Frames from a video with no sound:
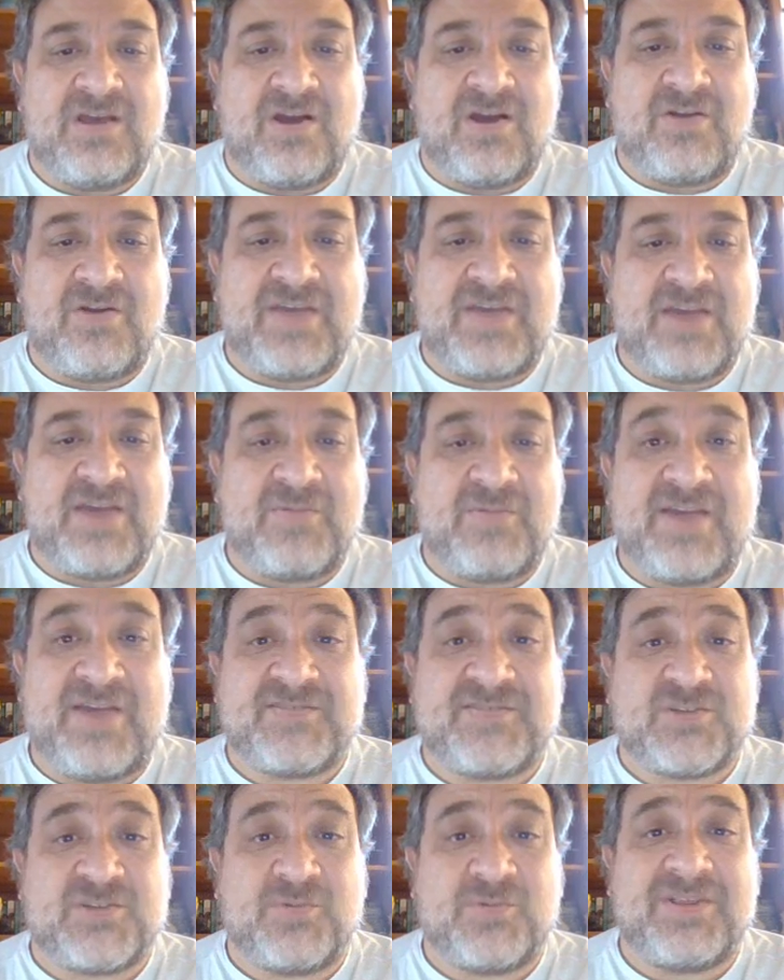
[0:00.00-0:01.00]
Okay, we have
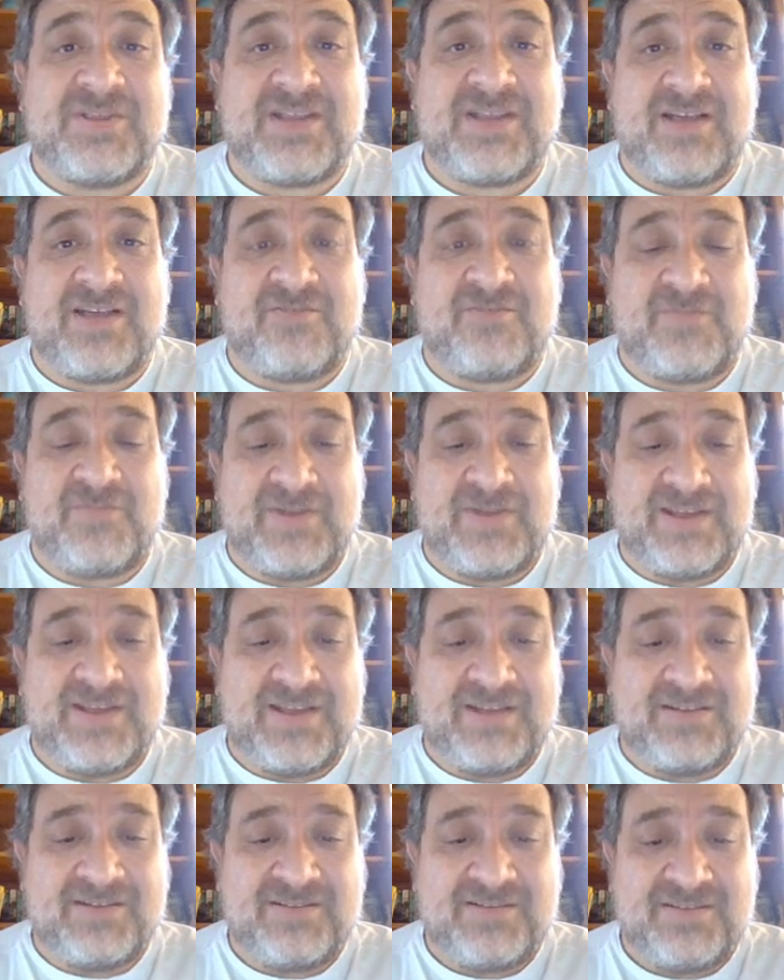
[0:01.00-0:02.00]
Cyrillic alphabet
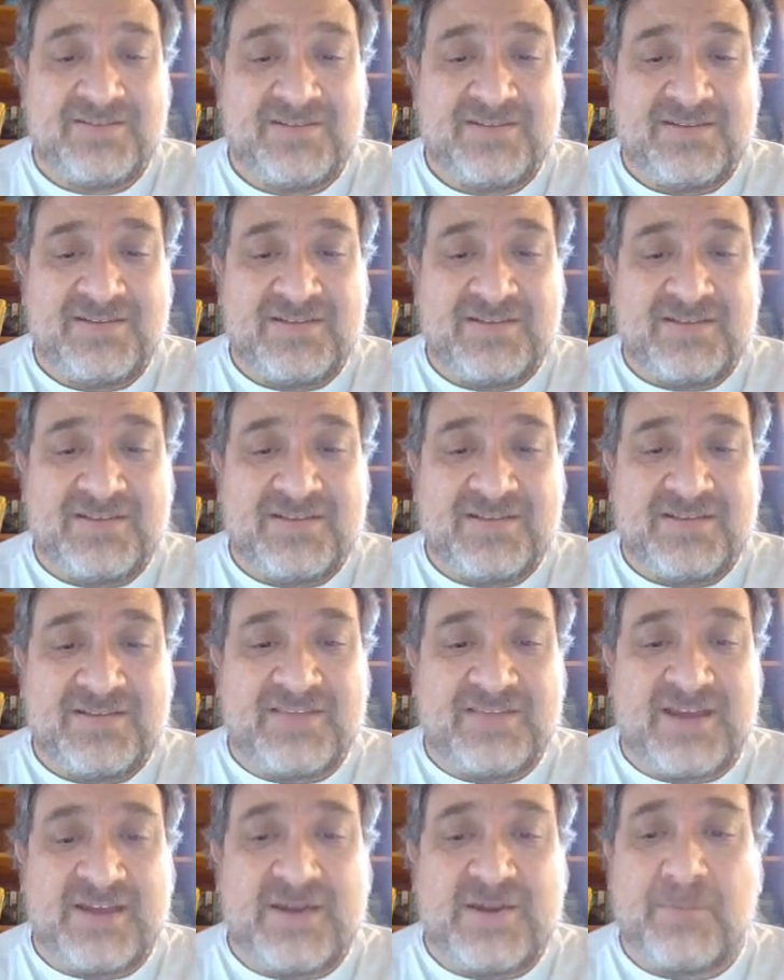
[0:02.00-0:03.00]
again.
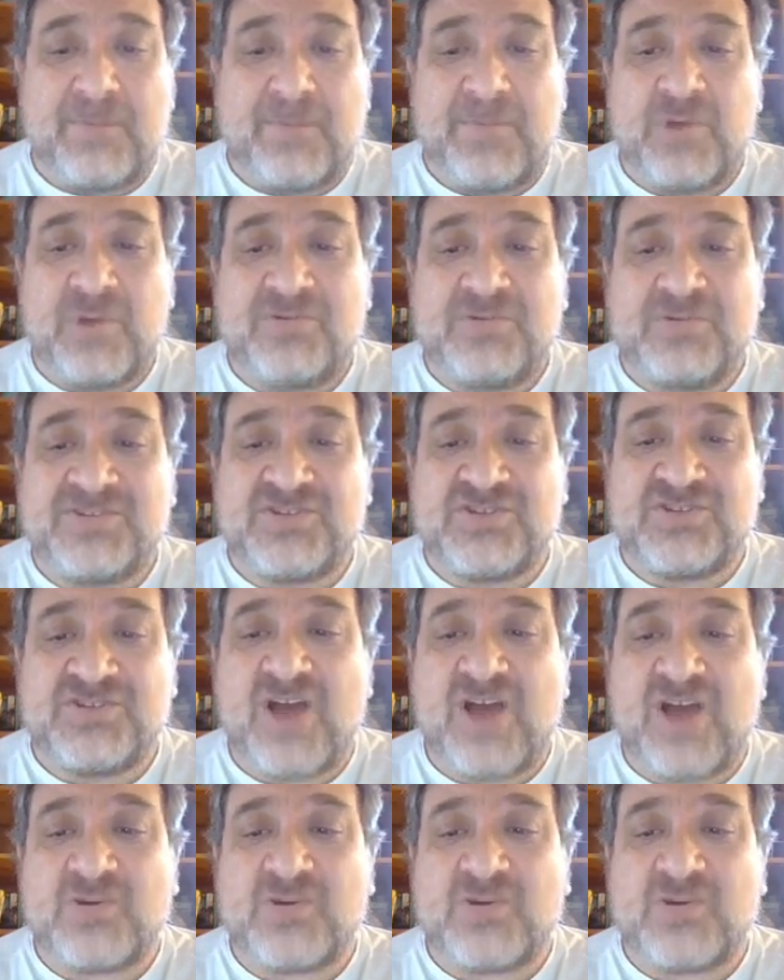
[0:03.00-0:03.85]
That bodes not